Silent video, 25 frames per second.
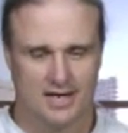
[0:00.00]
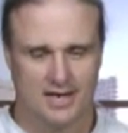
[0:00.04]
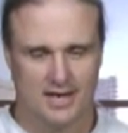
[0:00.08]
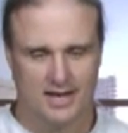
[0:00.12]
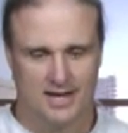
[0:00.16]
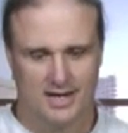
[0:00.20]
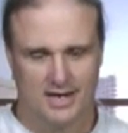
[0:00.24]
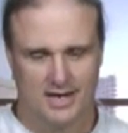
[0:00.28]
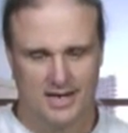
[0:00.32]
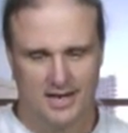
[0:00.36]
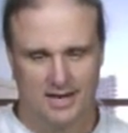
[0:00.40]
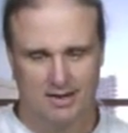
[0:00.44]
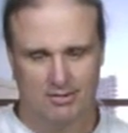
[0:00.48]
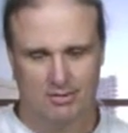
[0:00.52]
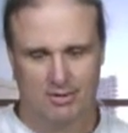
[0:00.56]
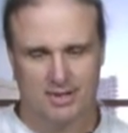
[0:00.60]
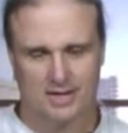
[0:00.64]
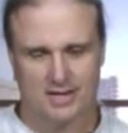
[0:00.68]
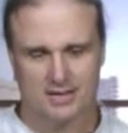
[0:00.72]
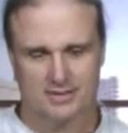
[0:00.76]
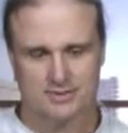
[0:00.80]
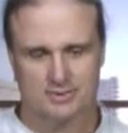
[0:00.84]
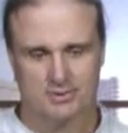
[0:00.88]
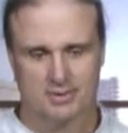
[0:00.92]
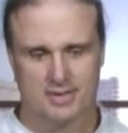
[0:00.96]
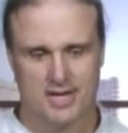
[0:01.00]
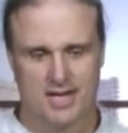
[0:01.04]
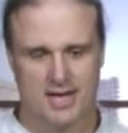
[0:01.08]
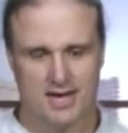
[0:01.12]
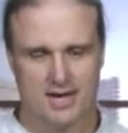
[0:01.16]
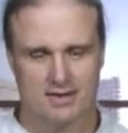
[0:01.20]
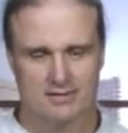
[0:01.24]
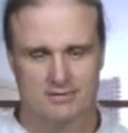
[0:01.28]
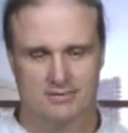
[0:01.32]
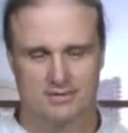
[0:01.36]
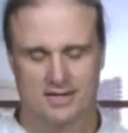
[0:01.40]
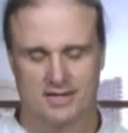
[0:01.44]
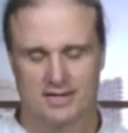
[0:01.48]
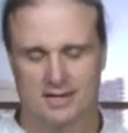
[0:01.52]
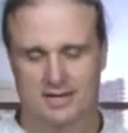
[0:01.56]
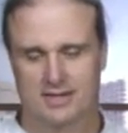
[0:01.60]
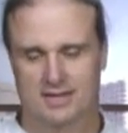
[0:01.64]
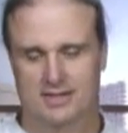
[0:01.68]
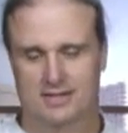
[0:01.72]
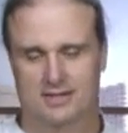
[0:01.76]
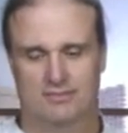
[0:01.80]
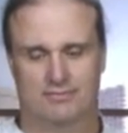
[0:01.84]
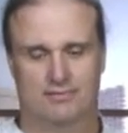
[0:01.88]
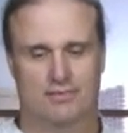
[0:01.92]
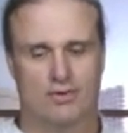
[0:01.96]
What else we
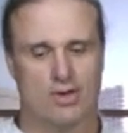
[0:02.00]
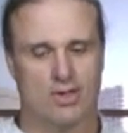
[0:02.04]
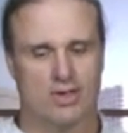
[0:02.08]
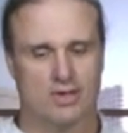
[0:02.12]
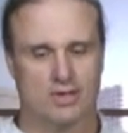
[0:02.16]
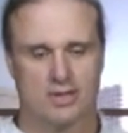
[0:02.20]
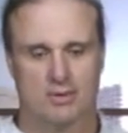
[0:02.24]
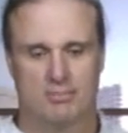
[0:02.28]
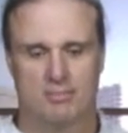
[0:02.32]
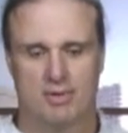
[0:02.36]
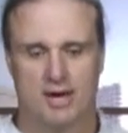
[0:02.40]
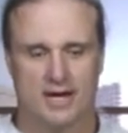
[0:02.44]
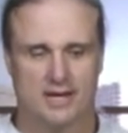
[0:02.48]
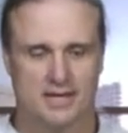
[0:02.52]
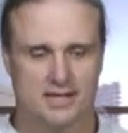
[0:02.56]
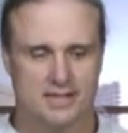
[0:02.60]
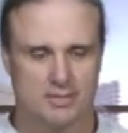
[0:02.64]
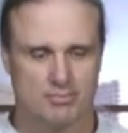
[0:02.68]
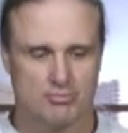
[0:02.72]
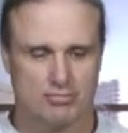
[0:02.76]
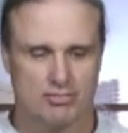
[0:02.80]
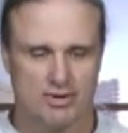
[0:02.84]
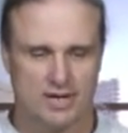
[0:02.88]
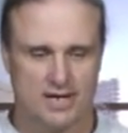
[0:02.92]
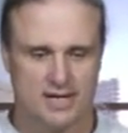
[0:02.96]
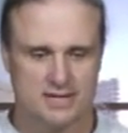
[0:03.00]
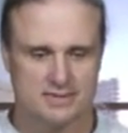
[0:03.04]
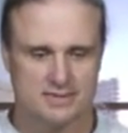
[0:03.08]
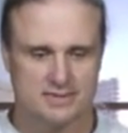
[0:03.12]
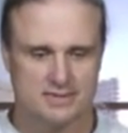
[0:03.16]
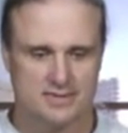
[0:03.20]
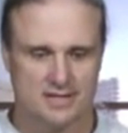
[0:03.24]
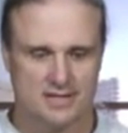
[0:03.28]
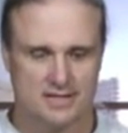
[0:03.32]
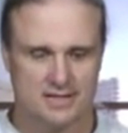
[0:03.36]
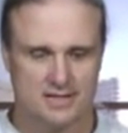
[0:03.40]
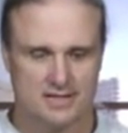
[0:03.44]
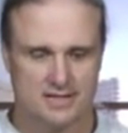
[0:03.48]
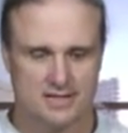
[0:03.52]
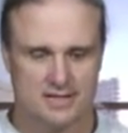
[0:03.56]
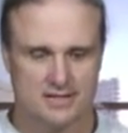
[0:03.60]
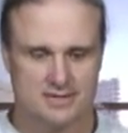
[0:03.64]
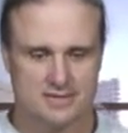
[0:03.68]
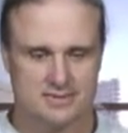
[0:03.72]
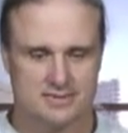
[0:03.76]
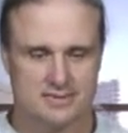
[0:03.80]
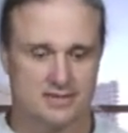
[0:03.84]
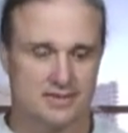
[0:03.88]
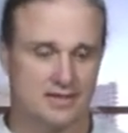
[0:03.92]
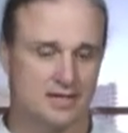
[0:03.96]
have? Falling commodity
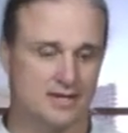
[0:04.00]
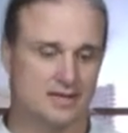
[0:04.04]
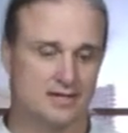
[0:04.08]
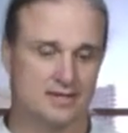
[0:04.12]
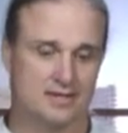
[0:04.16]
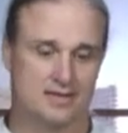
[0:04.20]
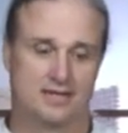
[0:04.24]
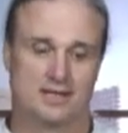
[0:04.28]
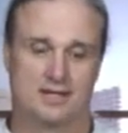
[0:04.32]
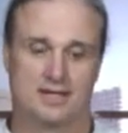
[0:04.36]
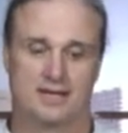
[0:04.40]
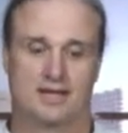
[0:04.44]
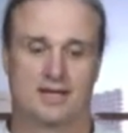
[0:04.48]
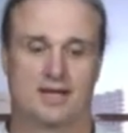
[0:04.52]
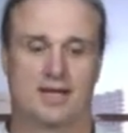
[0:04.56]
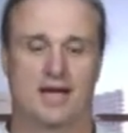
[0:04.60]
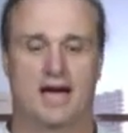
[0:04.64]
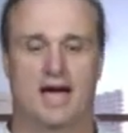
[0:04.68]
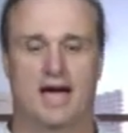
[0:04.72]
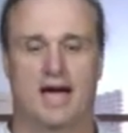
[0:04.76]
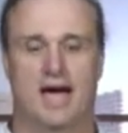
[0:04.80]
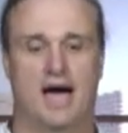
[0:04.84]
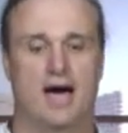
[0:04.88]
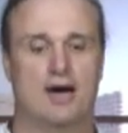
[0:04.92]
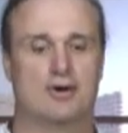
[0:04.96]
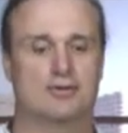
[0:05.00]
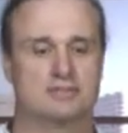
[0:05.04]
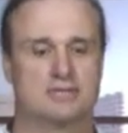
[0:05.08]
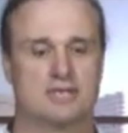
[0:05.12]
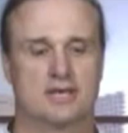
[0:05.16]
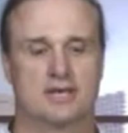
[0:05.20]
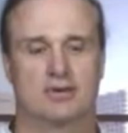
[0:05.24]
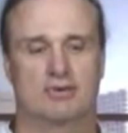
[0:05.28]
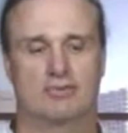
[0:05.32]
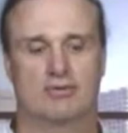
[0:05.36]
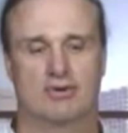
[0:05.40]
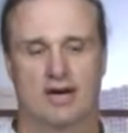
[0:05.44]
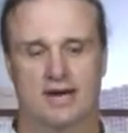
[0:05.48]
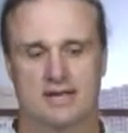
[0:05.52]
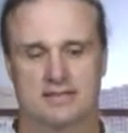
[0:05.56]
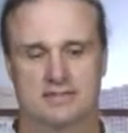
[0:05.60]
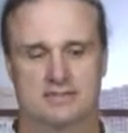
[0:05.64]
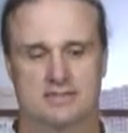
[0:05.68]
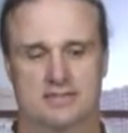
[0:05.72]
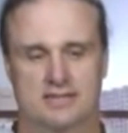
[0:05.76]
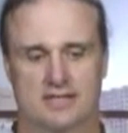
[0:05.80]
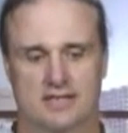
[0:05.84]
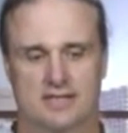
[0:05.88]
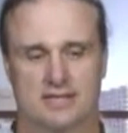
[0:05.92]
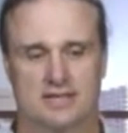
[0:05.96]
prices, a housing
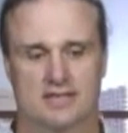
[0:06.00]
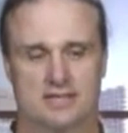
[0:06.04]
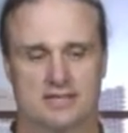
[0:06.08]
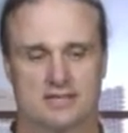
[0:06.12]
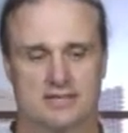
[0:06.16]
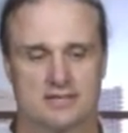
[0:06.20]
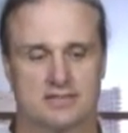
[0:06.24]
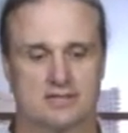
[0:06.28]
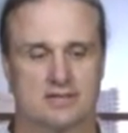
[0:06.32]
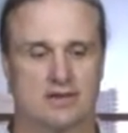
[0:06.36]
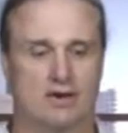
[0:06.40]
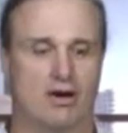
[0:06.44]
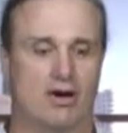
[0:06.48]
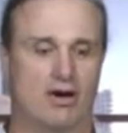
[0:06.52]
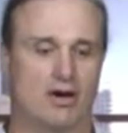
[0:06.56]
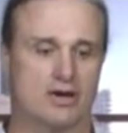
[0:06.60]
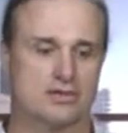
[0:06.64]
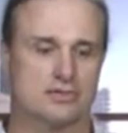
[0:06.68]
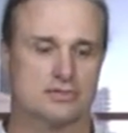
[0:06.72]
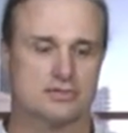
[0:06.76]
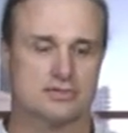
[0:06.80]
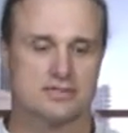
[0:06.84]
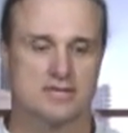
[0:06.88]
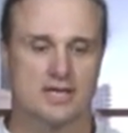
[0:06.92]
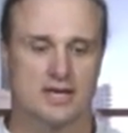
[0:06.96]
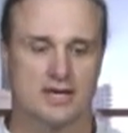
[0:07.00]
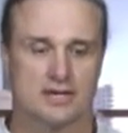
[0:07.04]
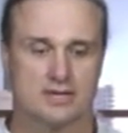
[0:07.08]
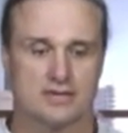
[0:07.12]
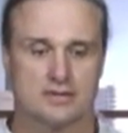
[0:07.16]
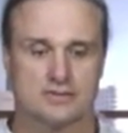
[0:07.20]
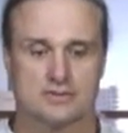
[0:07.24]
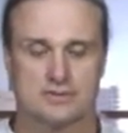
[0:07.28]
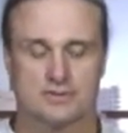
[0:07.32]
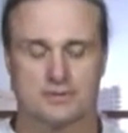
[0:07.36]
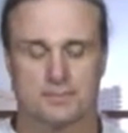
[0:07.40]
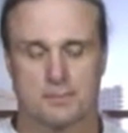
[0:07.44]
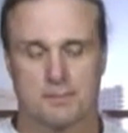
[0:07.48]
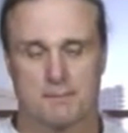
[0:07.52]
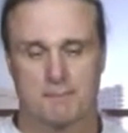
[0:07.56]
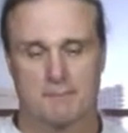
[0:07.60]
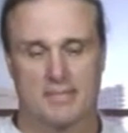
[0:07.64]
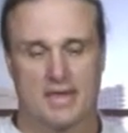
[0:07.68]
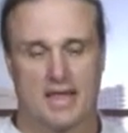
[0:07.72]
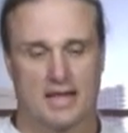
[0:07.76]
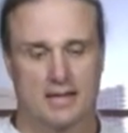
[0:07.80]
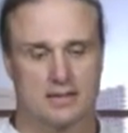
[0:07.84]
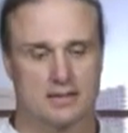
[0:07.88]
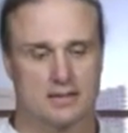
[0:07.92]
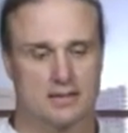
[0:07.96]
crisis, the auto sales
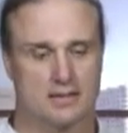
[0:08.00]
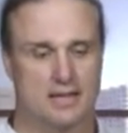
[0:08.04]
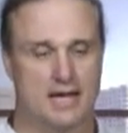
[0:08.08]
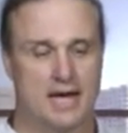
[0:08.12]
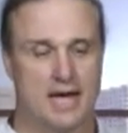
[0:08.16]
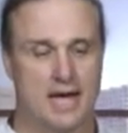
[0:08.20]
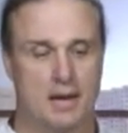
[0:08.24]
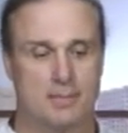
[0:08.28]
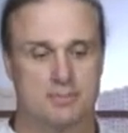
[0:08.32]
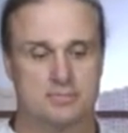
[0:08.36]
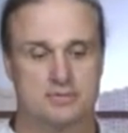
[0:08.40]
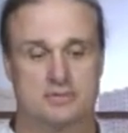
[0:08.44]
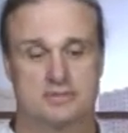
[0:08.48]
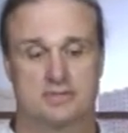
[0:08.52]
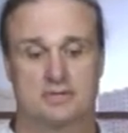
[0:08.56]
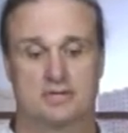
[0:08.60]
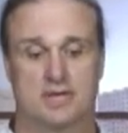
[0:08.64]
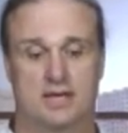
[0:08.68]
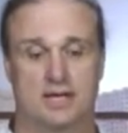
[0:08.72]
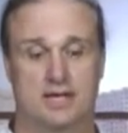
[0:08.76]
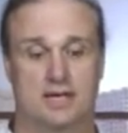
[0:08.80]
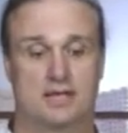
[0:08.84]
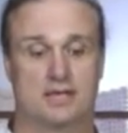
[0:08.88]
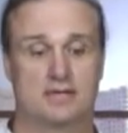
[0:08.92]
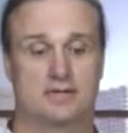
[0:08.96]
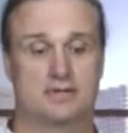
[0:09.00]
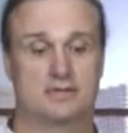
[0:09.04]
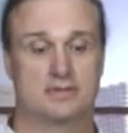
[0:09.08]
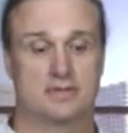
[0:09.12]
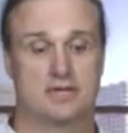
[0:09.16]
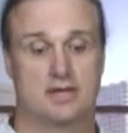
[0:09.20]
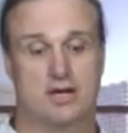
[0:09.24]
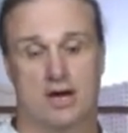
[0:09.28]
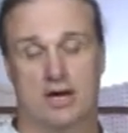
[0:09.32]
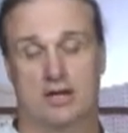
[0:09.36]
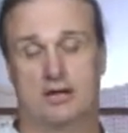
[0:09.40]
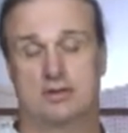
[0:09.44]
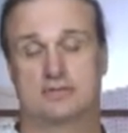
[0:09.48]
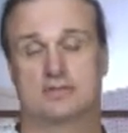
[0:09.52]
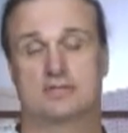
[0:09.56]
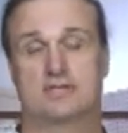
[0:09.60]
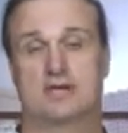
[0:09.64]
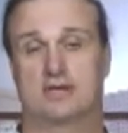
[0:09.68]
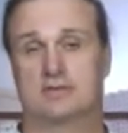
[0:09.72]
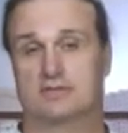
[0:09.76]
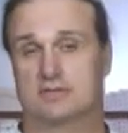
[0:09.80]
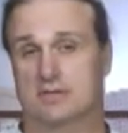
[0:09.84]
collapse, and the auto sales are